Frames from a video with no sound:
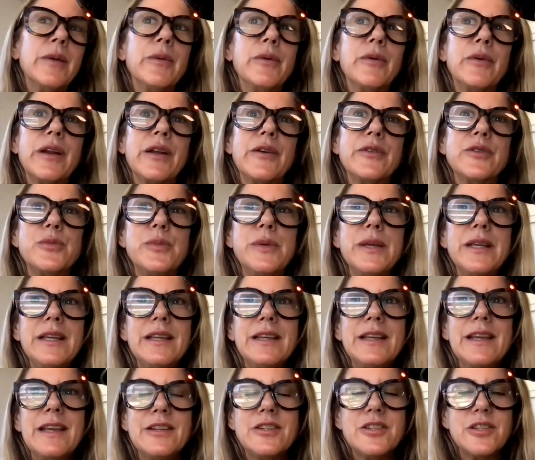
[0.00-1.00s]
but when I was
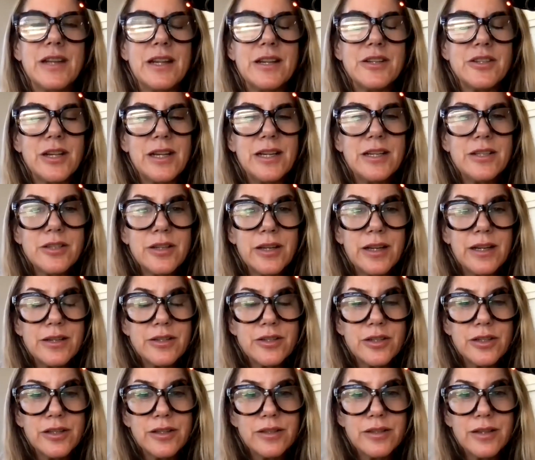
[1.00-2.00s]
speaking at
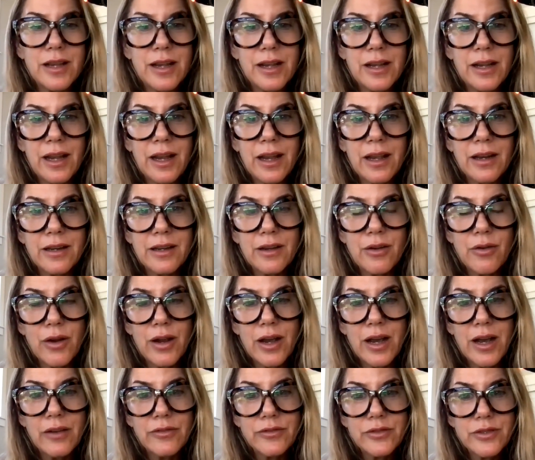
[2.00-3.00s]
H&H is a
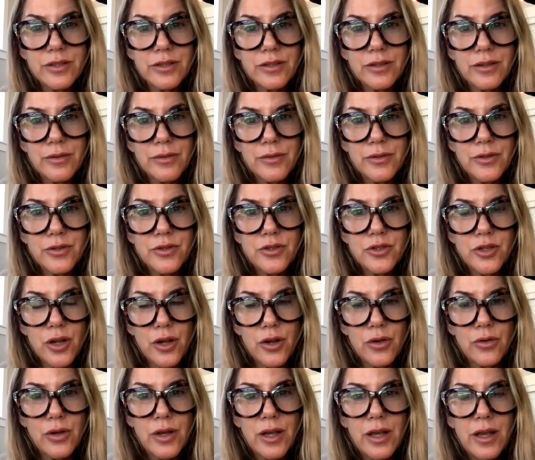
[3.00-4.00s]
handicraft
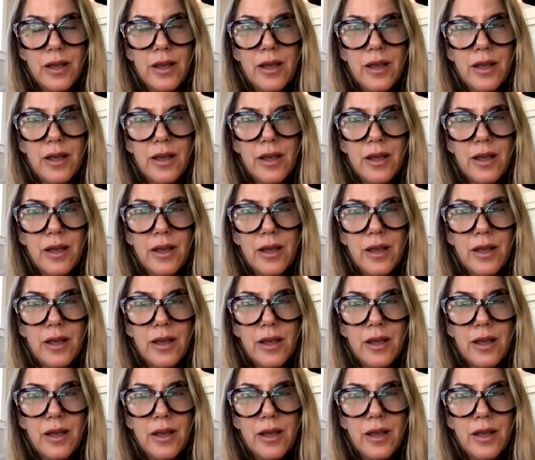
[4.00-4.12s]
show.